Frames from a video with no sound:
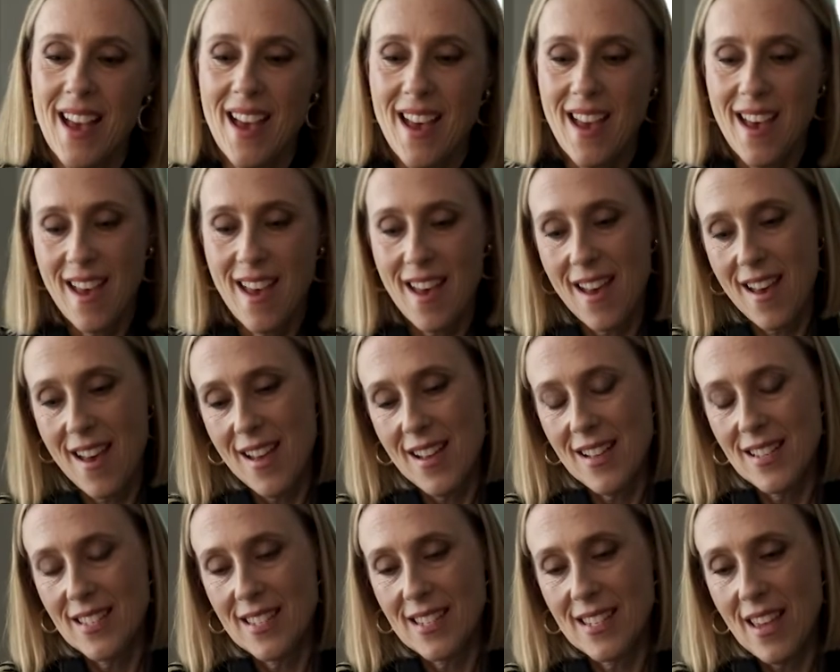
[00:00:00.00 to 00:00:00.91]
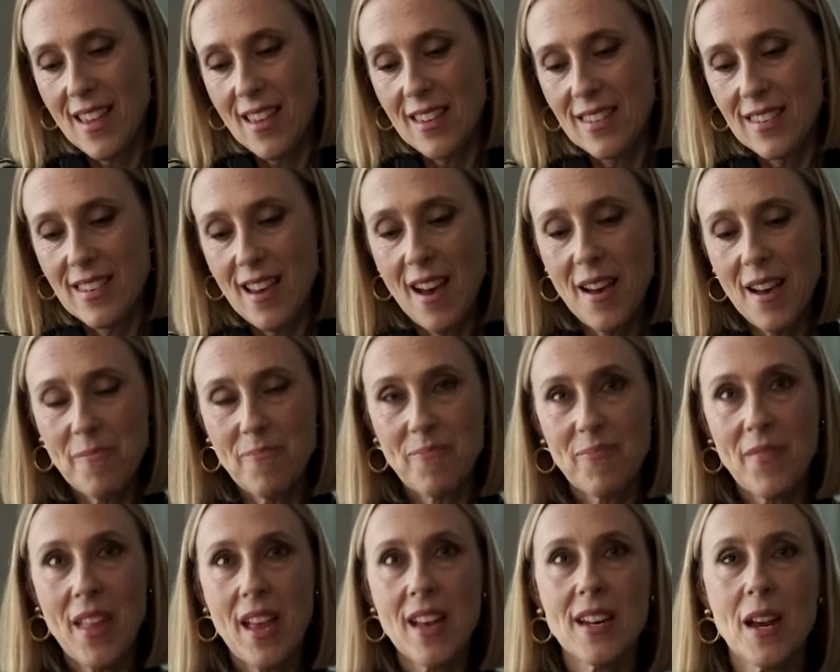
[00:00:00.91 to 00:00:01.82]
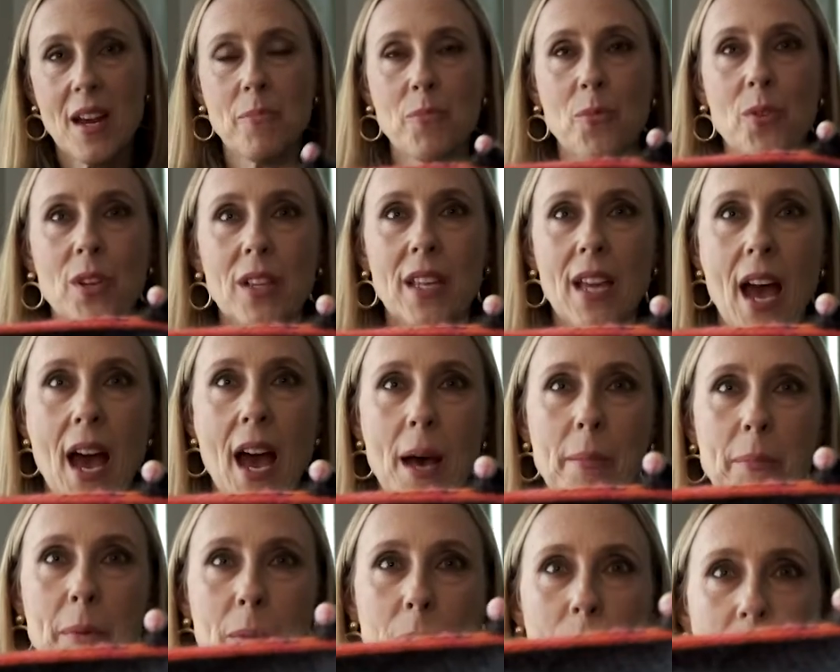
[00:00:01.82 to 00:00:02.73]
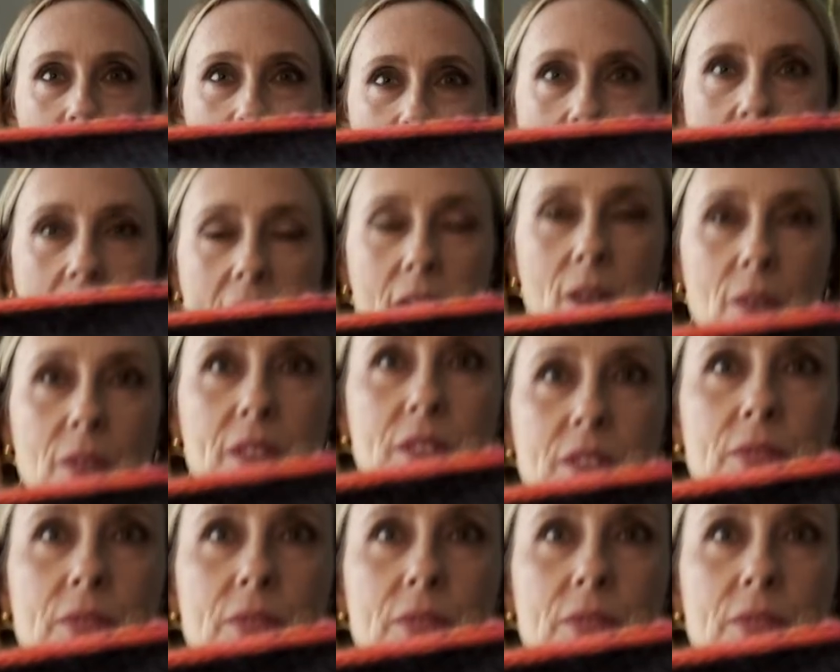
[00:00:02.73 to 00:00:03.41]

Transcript: And yeah, and I'm really happy with how this